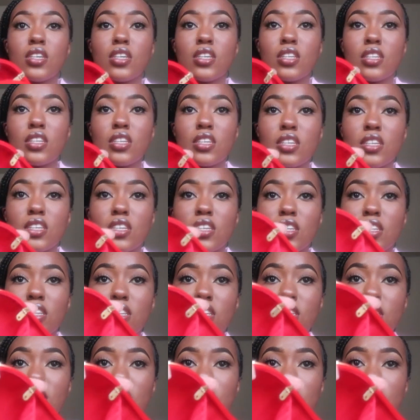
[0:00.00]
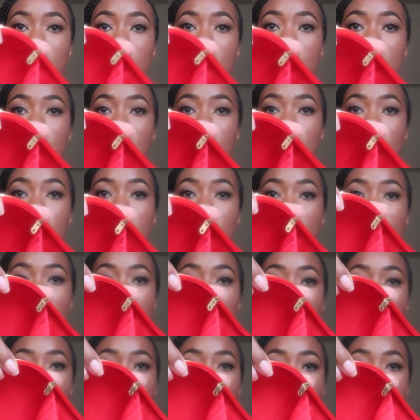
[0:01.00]
And then this is the
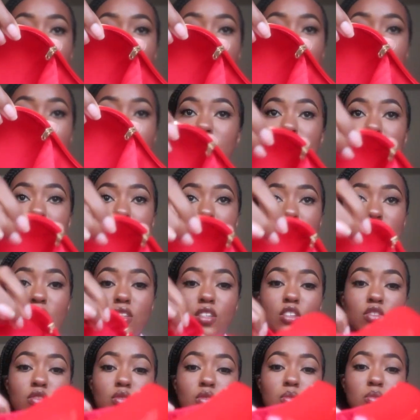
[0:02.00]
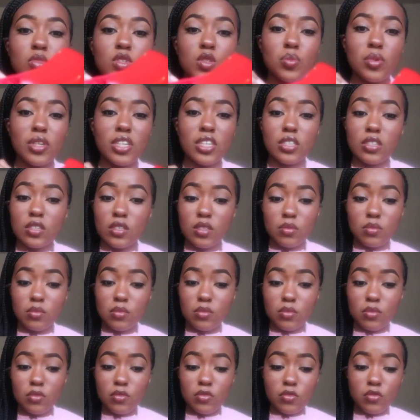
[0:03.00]
inside got enough space
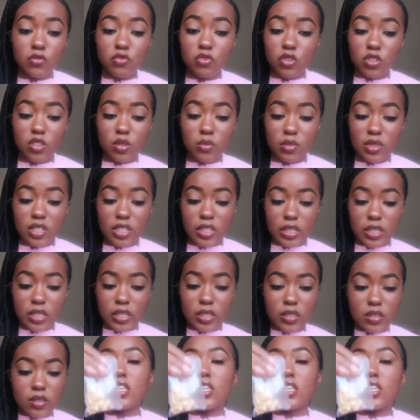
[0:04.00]
for some things.